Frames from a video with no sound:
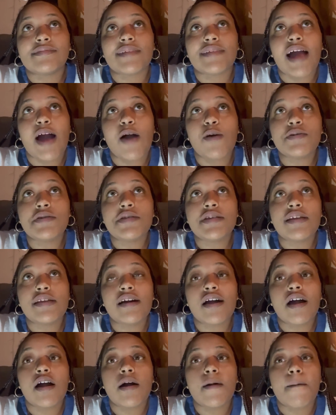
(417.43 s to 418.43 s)
i would say
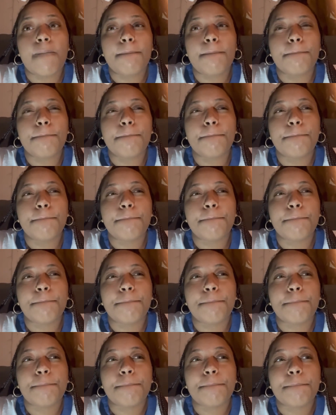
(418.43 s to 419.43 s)
like a
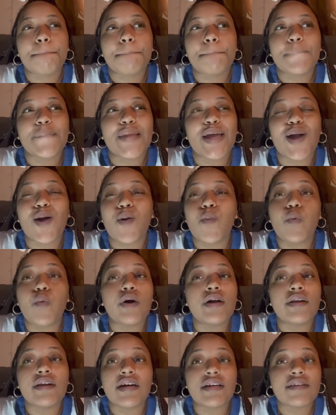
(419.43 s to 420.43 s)
like a
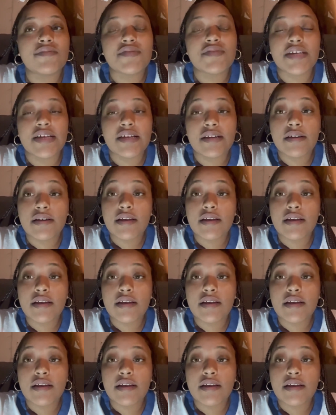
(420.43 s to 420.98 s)
one out of ten